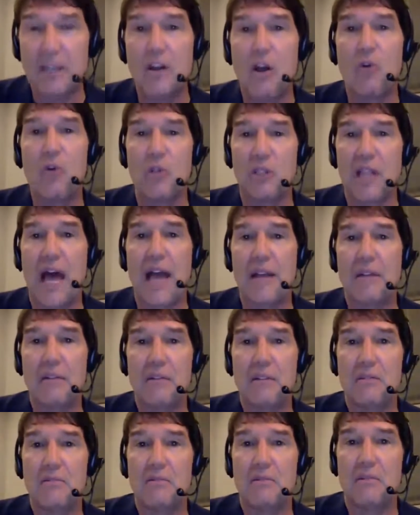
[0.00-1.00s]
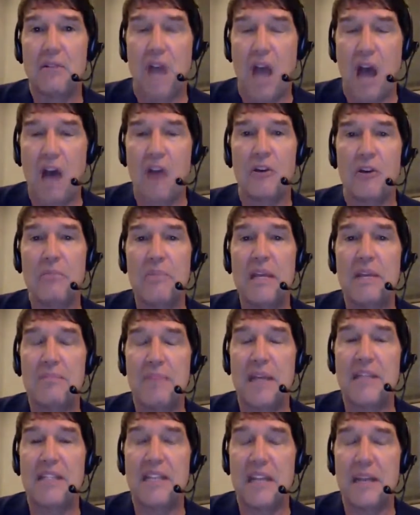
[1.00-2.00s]
and make a note online yeah.
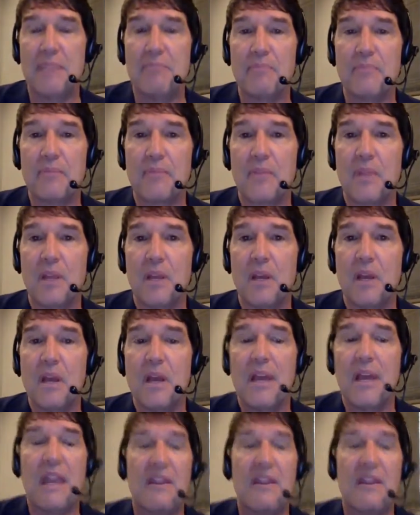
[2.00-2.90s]
to honor me and my team?